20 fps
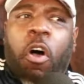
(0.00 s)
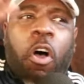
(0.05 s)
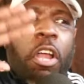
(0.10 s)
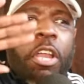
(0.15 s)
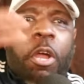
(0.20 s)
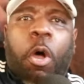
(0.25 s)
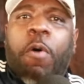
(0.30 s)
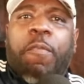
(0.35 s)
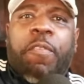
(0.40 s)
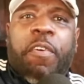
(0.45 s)

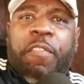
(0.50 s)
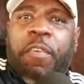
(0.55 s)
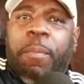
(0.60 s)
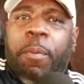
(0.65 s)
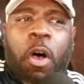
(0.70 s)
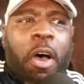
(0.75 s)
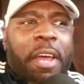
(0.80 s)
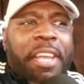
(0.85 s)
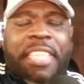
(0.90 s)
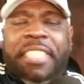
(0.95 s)
over, from
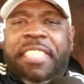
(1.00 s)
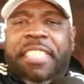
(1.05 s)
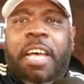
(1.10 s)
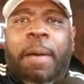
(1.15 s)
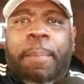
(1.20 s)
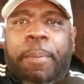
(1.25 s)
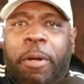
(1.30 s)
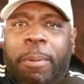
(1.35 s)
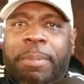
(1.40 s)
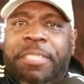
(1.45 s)
all the
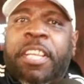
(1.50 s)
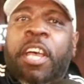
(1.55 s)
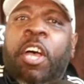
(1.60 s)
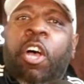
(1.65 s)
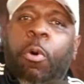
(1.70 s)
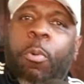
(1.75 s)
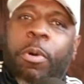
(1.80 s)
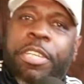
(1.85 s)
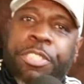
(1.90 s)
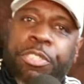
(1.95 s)
suburbs,
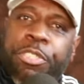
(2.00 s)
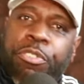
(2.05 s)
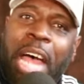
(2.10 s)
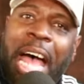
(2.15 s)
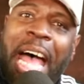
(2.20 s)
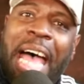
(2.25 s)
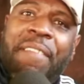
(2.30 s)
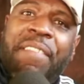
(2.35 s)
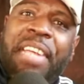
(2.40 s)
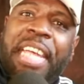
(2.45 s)
were
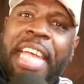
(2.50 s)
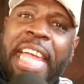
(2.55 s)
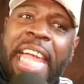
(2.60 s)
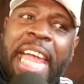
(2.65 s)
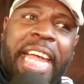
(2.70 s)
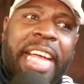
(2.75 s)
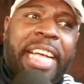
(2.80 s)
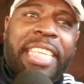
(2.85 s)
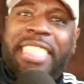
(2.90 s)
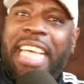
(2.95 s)
driving in
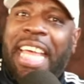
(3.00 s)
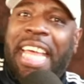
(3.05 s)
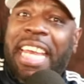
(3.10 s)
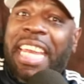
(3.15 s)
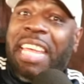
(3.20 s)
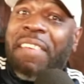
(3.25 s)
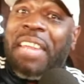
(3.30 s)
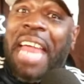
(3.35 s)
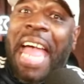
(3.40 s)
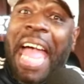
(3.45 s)
because they didn't
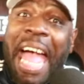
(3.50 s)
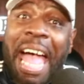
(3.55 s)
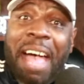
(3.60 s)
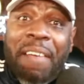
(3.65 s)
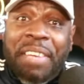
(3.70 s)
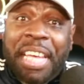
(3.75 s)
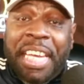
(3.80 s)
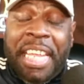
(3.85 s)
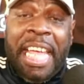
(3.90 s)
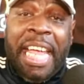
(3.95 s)
even have
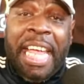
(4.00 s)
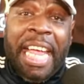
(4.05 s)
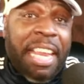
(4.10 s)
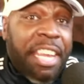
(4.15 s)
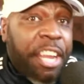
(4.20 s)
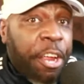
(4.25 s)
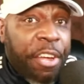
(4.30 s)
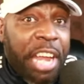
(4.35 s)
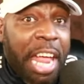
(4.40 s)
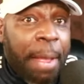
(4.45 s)
it in
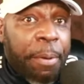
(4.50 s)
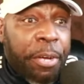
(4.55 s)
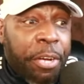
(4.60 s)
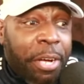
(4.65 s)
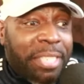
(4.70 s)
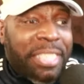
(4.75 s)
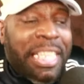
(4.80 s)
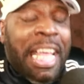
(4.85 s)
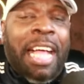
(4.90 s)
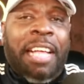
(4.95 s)
their
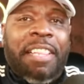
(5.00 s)
neighborhoods.